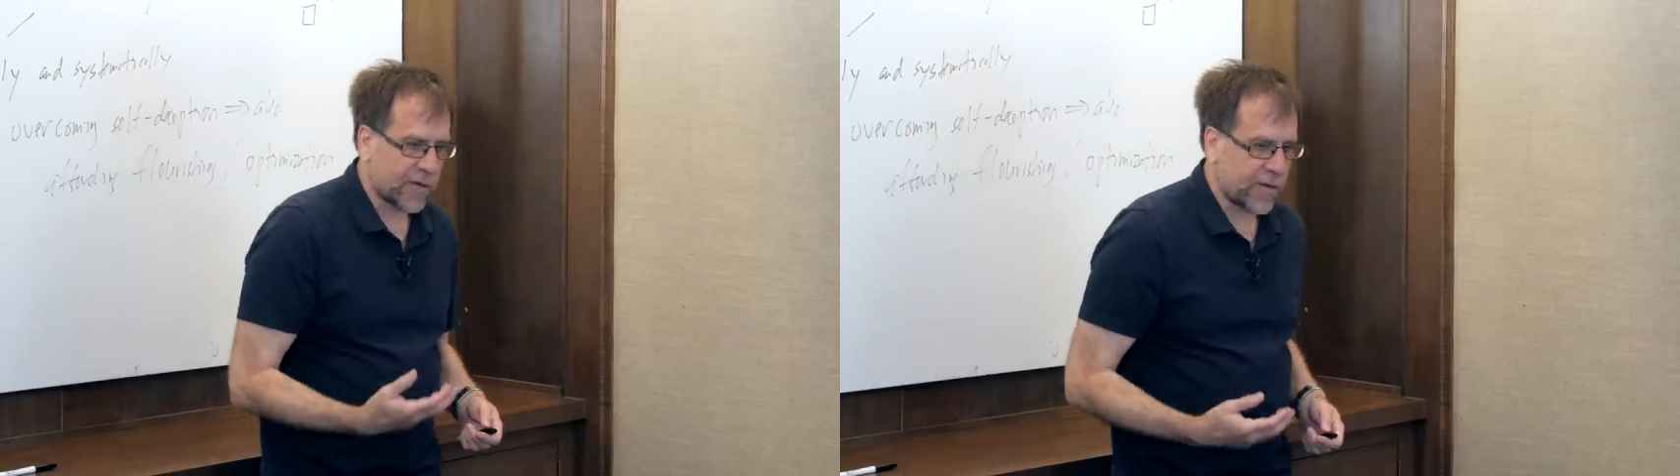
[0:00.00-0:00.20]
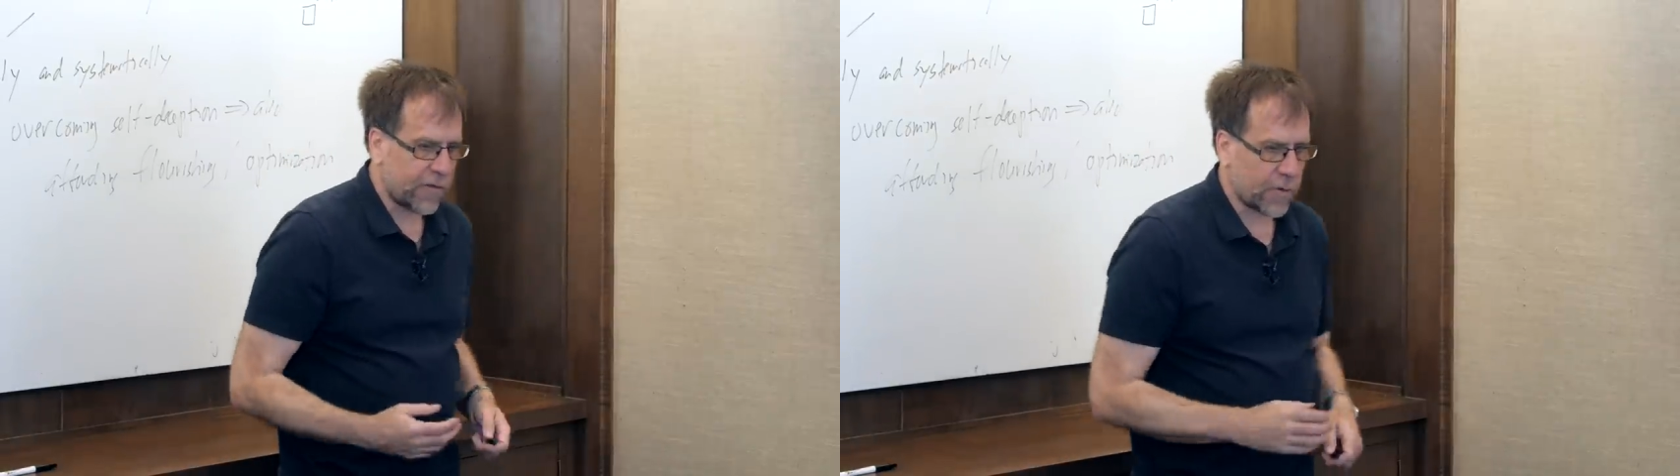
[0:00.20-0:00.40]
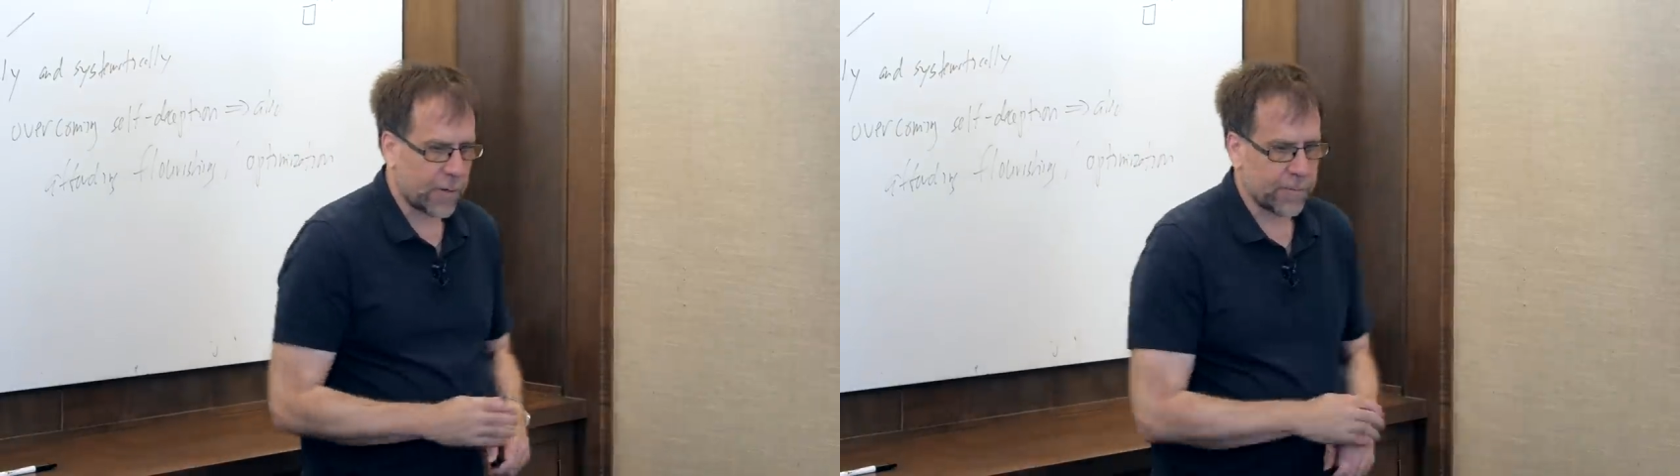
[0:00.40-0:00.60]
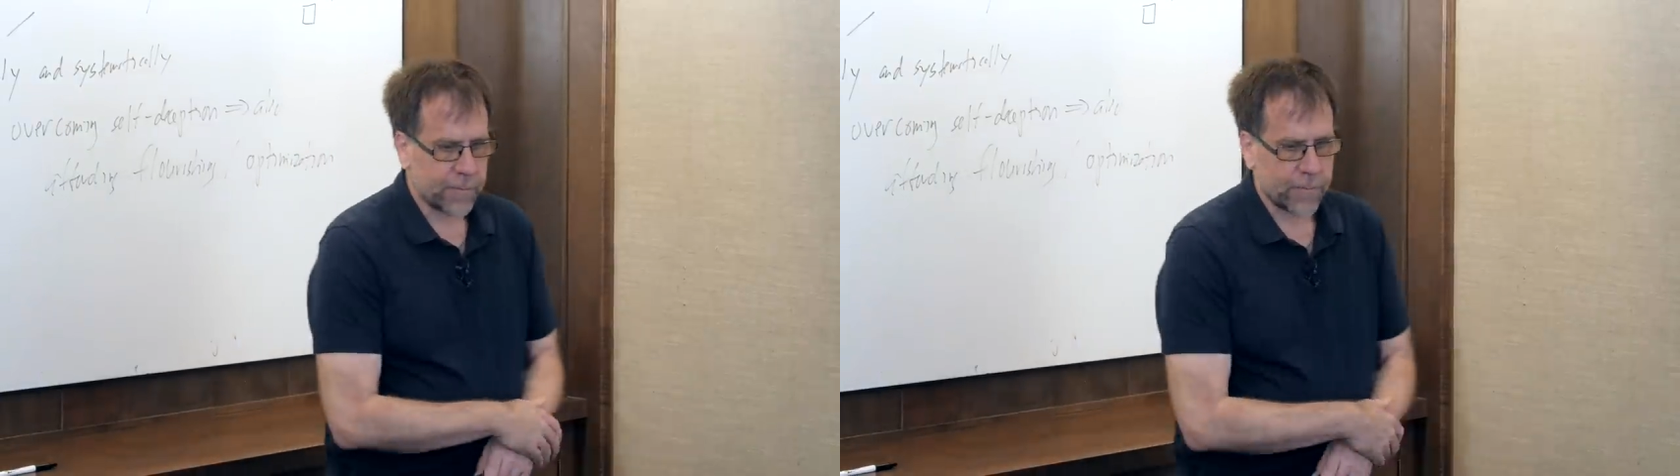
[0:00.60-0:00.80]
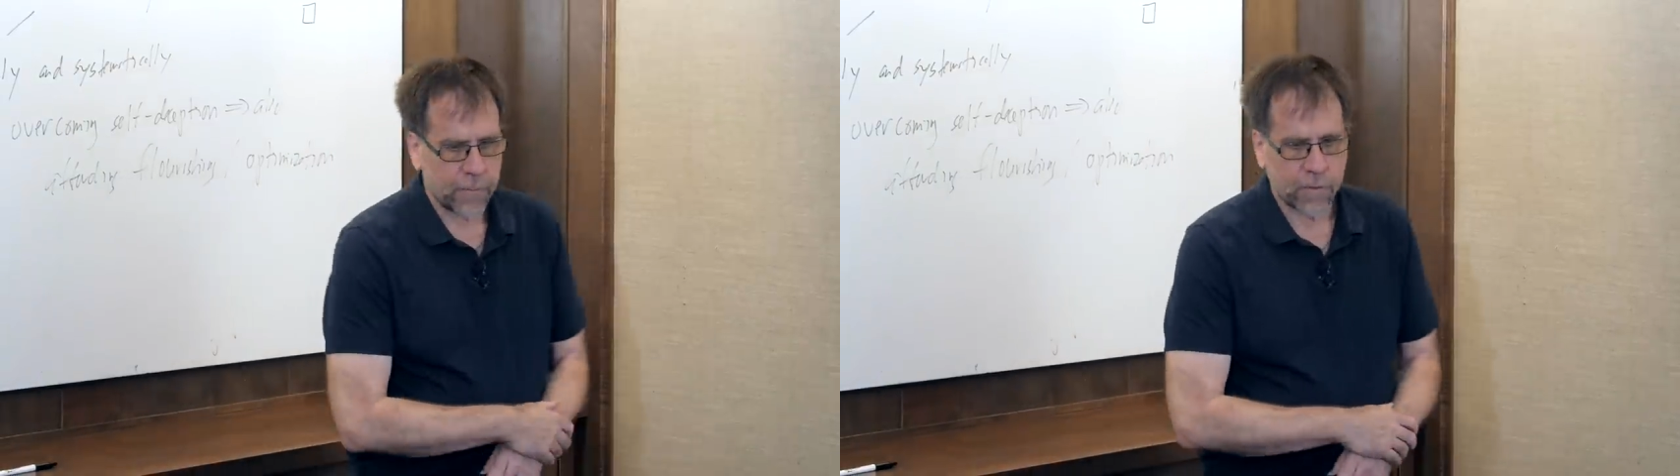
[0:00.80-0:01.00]
etc.
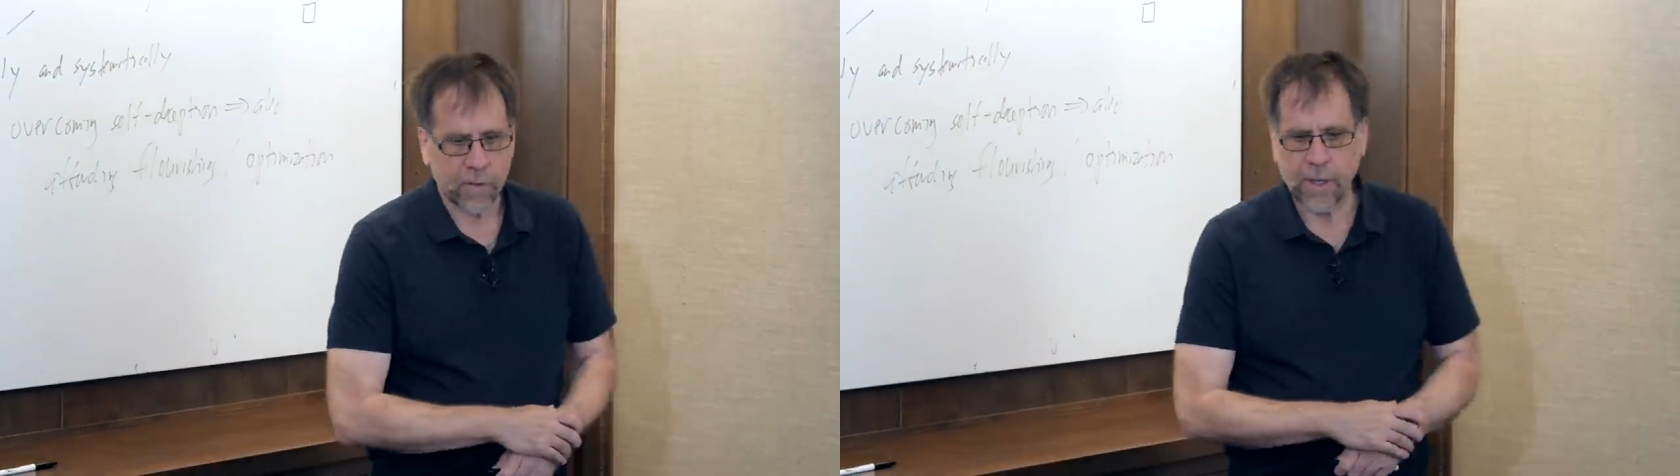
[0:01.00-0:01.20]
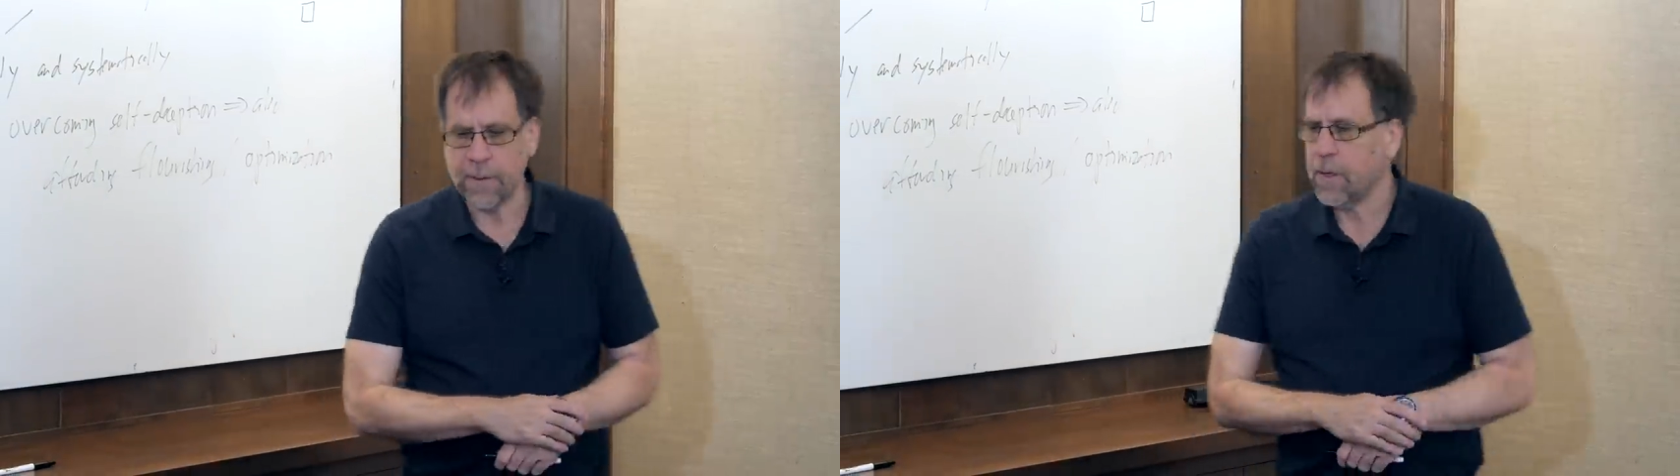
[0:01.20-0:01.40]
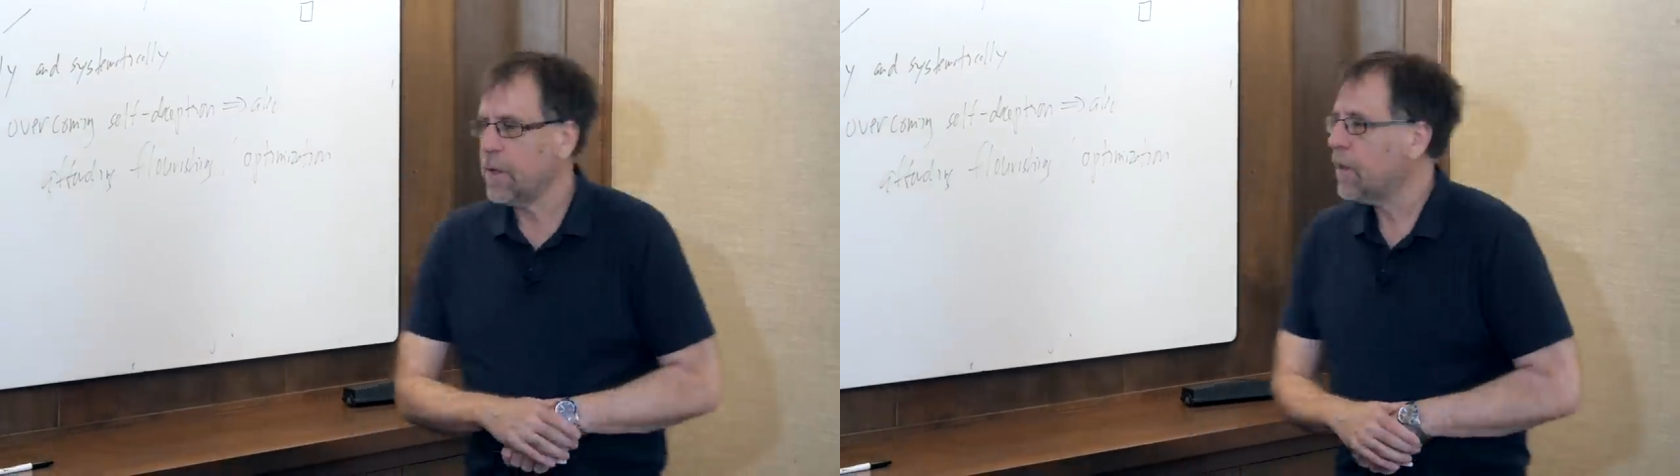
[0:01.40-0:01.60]
Okay?